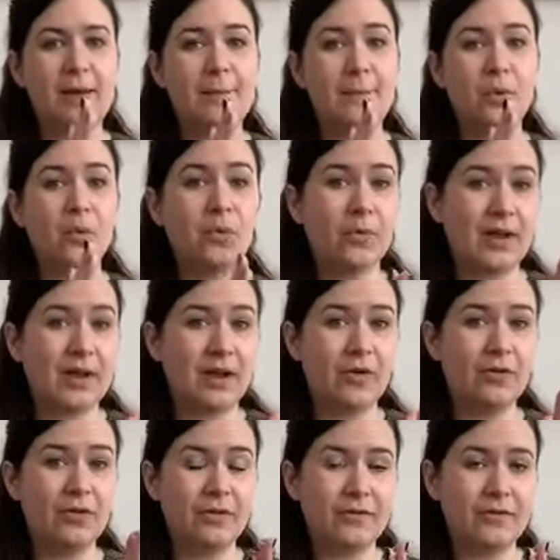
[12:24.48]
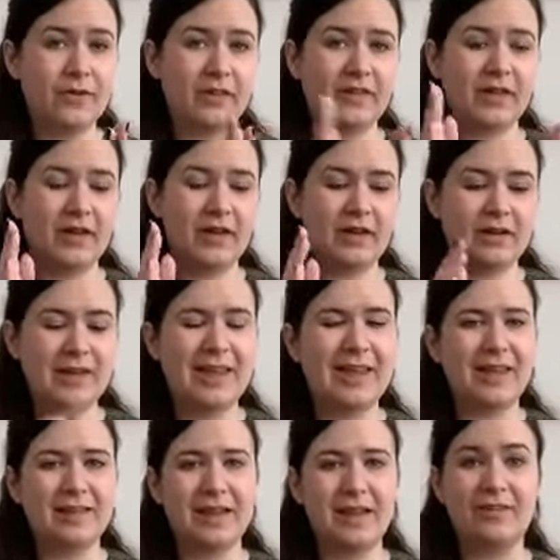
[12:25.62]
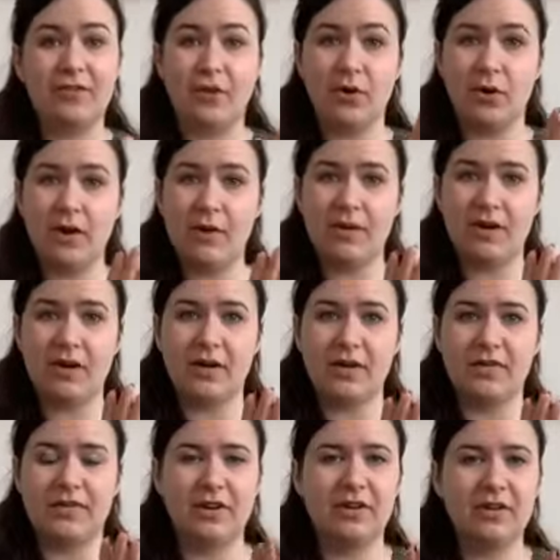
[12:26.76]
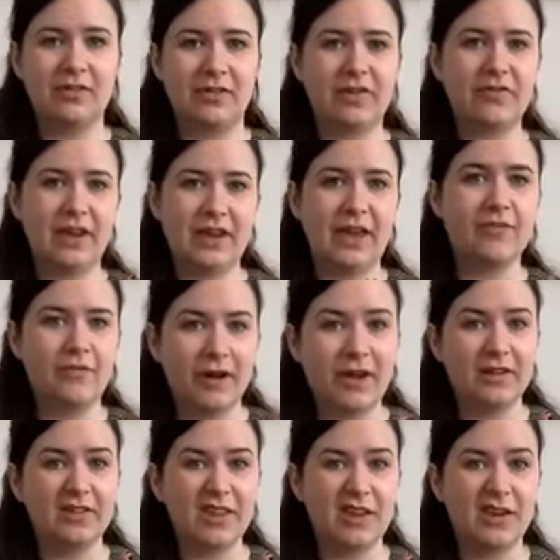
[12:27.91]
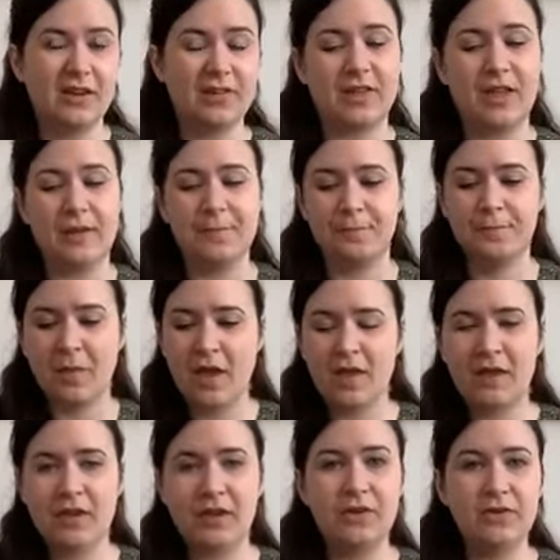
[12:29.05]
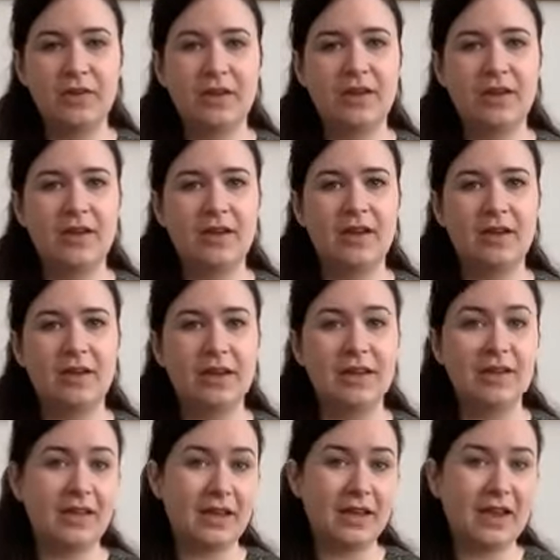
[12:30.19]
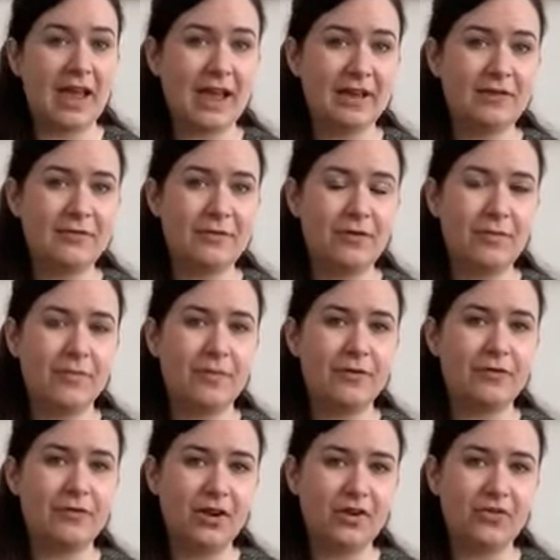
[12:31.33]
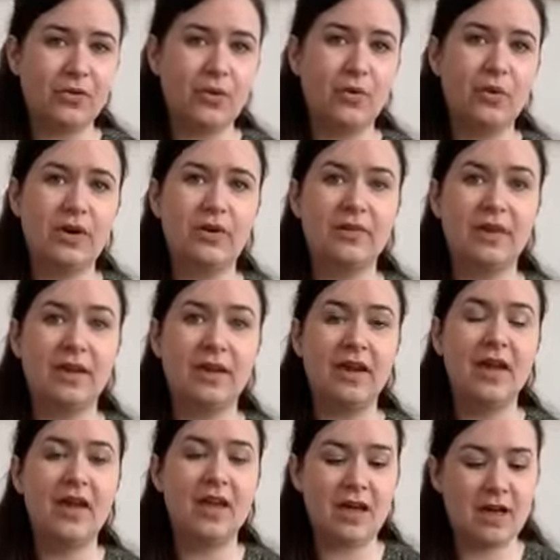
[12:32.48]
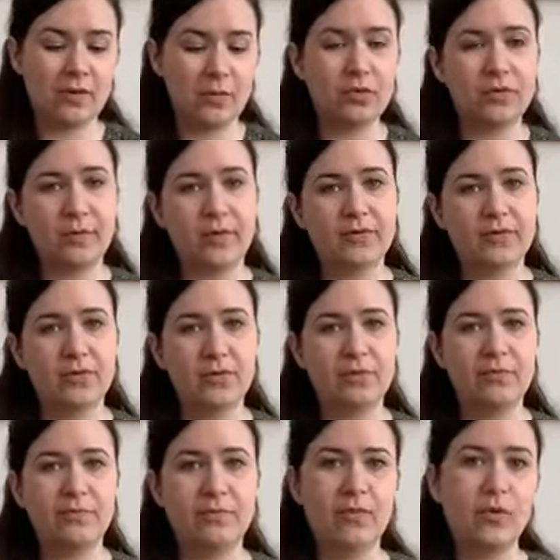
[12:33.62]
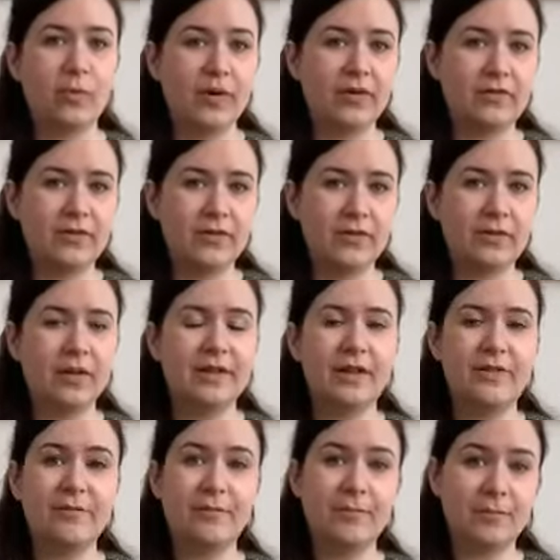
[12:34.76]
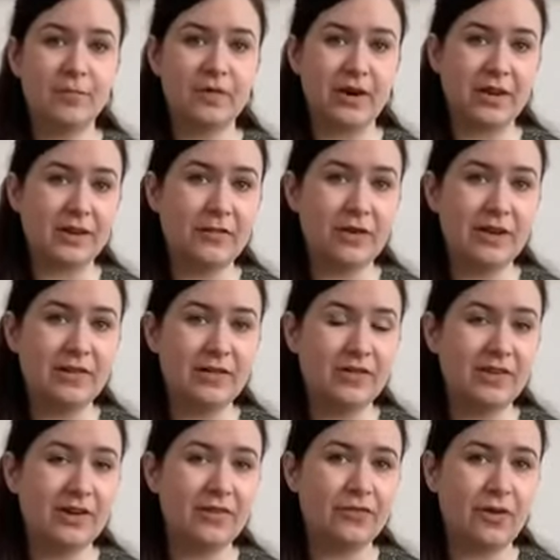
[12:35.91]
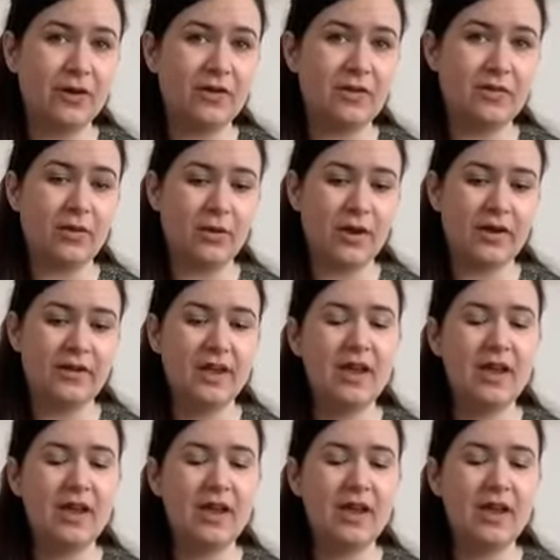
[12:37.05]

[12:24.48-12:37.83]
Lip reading: all the way on the foot, unless you've got a lowered arch, you can generally get right into the arch then. Using either a can from the fridge or using a water bottle almost full and then stuck in the freezer until it's frozen solid,